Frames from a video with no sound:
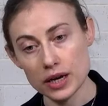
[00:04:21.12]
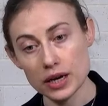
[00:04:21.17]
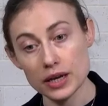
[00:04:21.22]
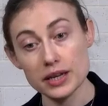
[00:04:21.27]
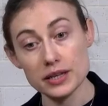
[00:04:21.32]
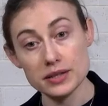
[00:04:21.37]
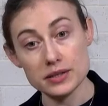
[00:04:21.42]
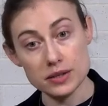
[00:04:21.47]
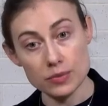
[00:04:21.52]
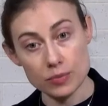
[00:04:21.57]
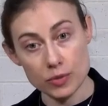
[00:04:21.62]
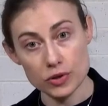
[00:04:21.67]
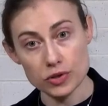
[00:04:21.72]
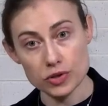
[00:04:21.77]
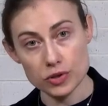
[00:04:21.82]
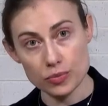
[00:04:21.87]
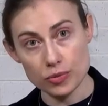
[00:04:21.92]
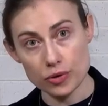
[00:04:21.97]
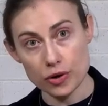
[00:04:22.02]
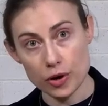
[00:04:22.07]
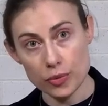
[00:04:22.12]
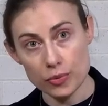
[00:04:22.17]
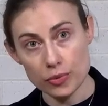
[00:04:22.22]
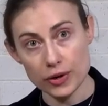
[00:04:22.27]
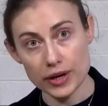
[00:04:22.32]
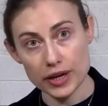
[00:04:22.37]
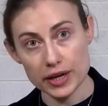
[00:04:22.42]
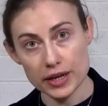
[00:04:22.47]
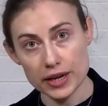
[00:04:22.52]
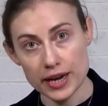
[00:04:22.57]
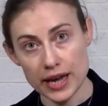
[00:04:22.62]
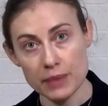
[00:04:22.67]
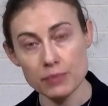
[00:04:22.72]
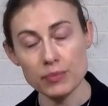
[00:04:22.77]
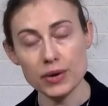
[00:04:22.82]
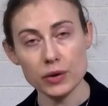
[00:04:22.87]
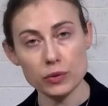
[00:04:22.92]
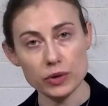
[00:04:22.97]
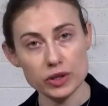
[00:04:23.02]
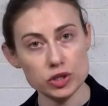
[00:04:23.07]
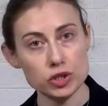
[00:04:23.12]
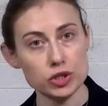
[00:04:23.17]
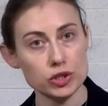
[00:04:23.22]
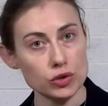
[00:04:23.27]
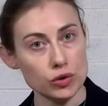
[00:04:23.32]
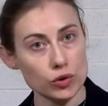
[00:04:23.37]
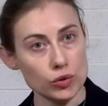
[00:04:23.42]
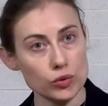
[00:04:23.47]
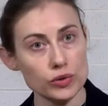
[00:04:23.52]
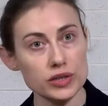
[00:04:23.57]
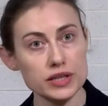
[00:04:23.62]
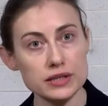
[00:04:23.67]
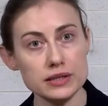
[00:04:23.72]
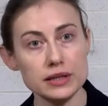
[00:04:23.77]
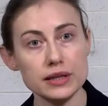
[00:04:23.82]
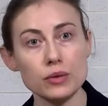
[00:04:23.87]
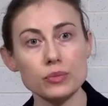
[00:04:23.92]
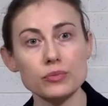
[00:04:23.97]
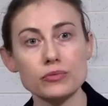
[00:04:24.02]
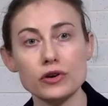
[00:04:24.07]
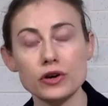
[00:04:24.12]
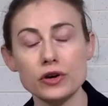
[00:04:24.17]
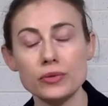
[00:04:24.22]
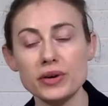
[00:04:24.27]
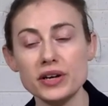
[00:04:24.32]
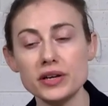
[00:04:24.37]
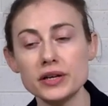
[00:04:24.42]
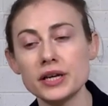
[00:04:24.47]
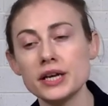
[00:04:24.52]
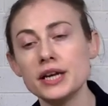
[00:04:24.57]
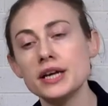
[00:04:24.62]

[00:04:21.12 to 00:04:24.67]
is the most appropriate name by which to call this lymphoma,